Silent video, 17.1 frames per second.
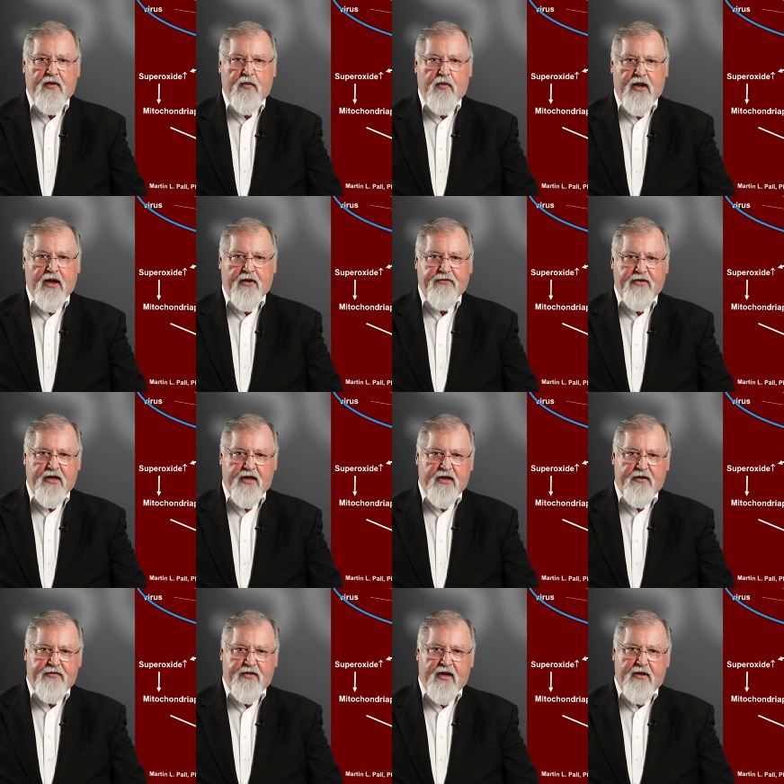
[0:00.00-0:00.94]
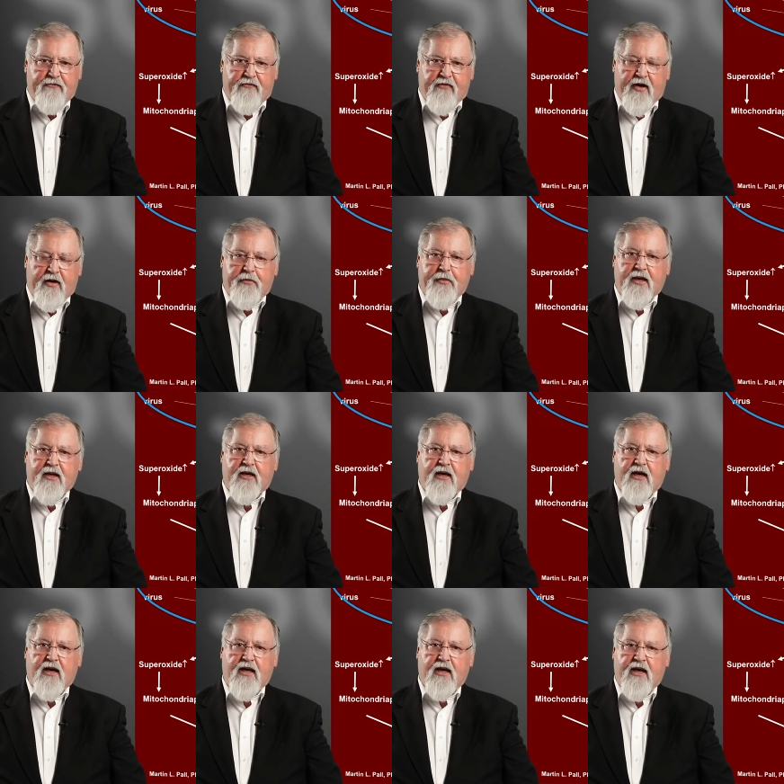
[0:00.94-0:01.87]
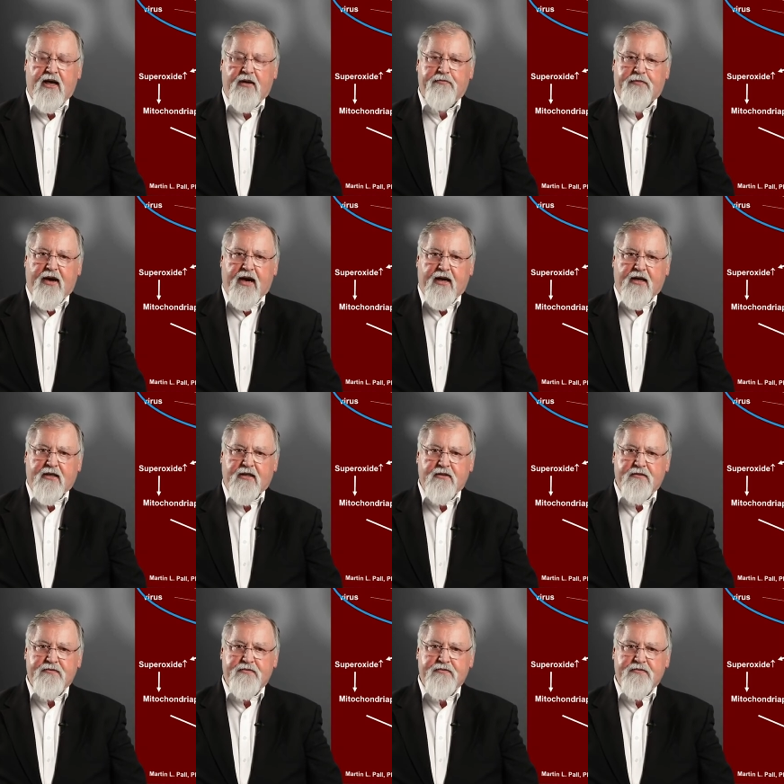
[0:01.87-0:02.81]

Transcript: We have here the environmental impact.